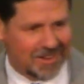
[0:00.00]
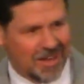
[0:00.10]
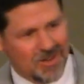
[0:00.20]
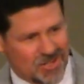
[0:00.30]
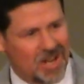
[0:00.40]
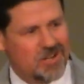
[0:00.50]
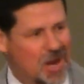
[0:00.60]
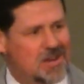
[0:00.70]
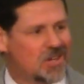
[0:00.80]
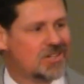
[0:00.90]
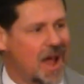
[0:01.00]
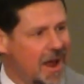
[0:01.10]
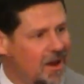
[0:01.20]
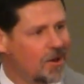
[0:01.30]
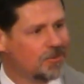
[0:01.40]
Can your son change a
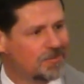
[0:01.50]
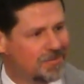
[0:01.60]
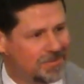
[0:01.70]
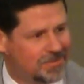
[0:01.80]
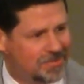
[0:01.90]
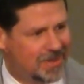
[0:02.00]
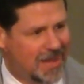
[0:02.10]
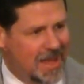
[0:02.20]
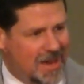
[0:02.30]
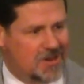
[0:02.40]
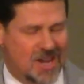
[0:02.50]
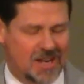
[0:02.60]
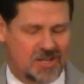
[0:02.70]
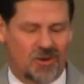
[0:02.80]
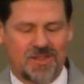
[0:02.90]
tire? Here's
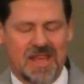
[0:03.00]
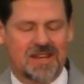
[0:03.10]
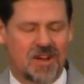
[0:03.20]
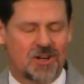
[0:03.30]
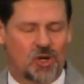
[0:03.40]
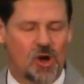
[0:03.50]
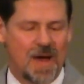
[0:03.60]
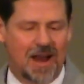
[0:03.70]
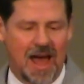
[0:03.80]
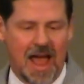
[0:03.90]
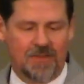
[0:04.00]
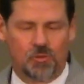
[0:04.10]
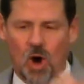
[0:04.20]
at least 3 things that are true about life.